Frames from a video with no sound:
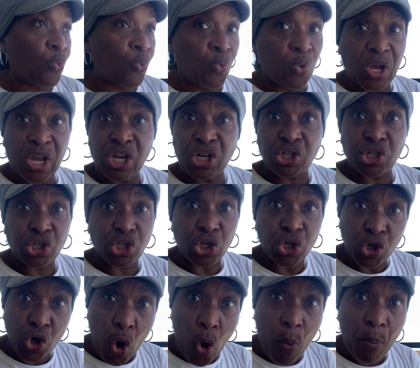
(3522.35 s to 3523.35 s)
we should
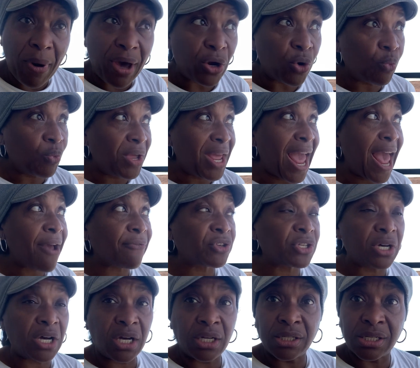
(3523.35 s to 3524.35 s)
know better. We have
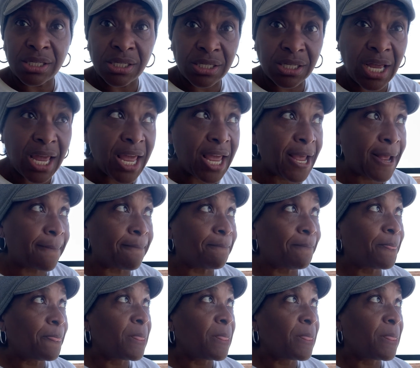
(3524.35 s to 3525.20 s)
to understand.